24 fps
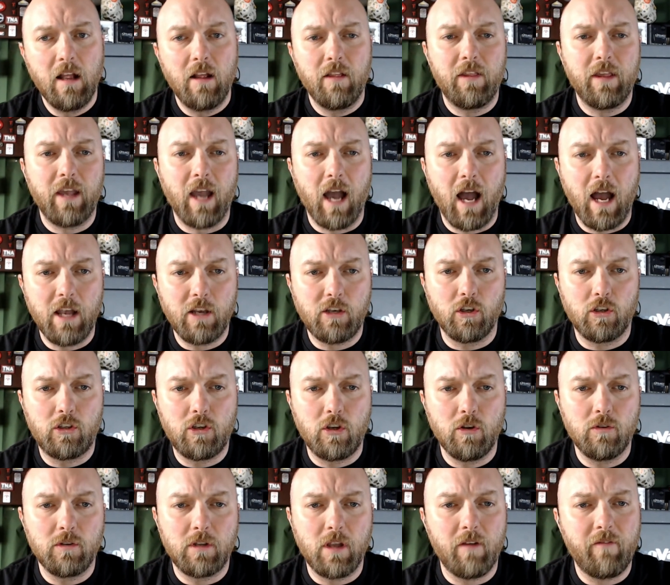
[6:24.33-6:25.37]
the
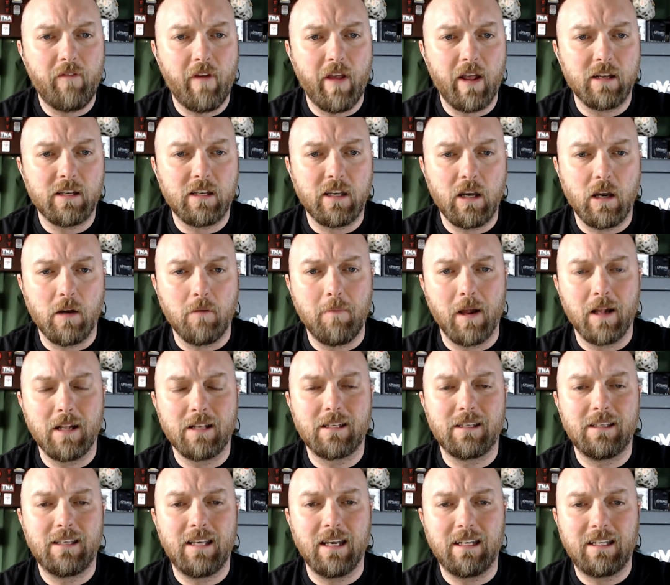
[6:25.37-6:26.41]
Isotunes Advance
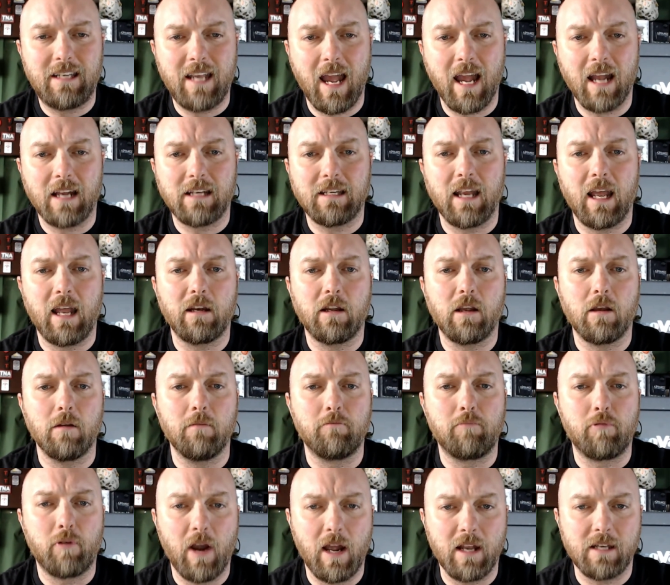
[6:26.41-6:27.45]
Earbuds detect and
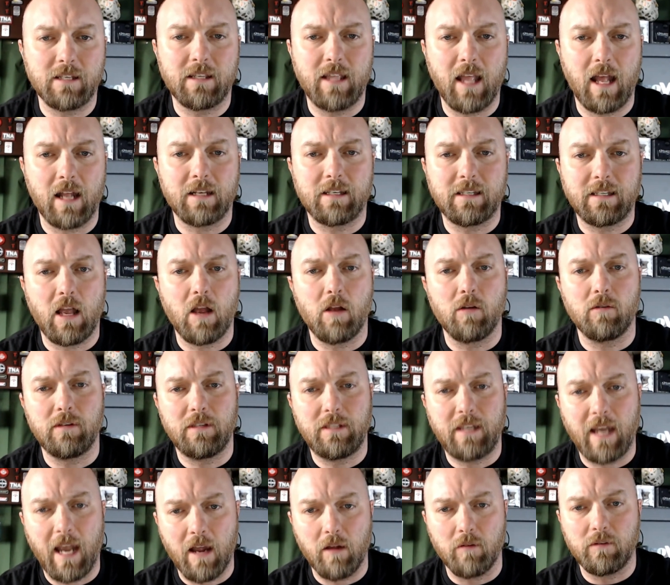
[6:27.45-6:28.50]
compress that sound
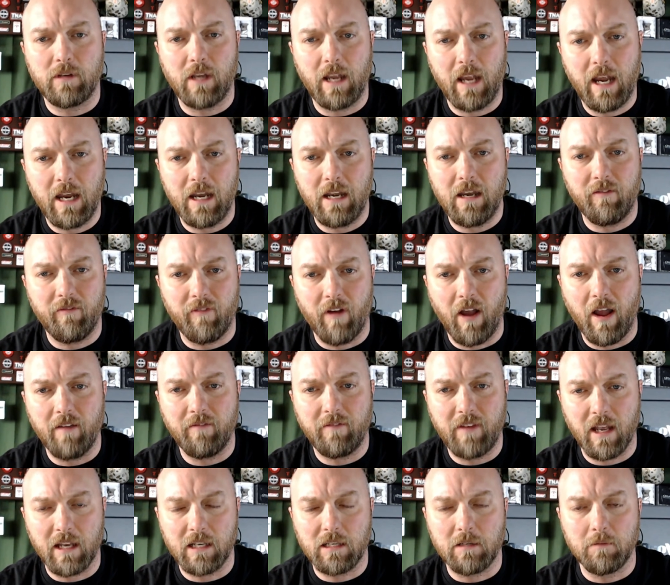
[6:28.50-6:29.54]
down to 85
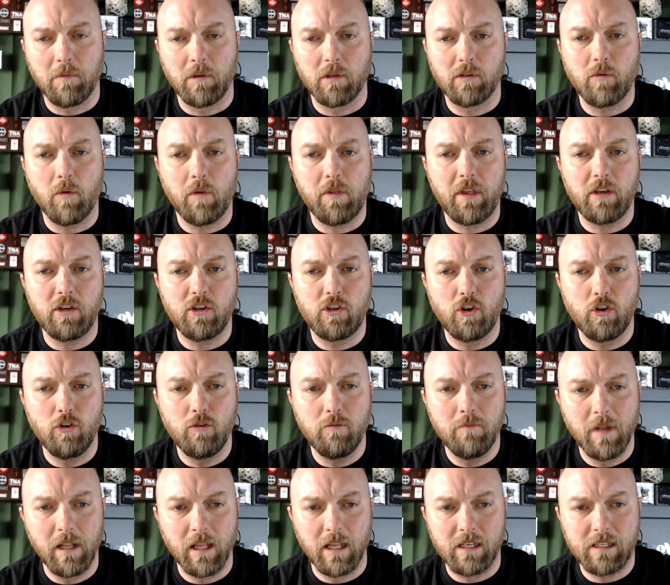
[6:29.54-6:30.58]
decibels within 2
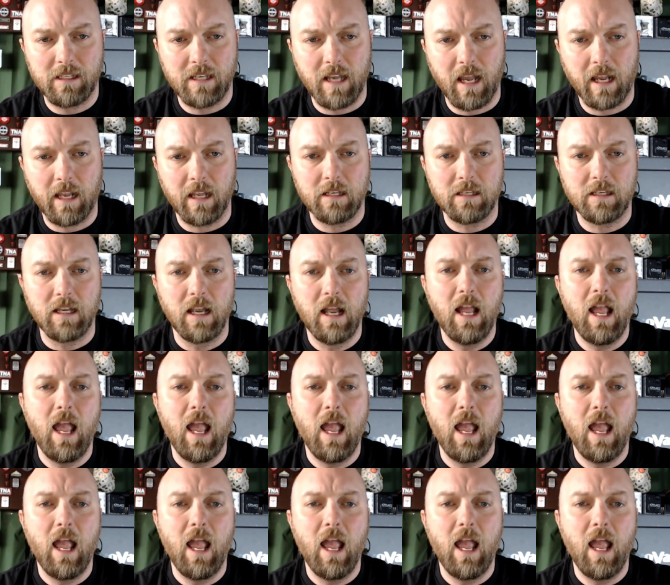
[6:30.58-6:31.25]
milliseconds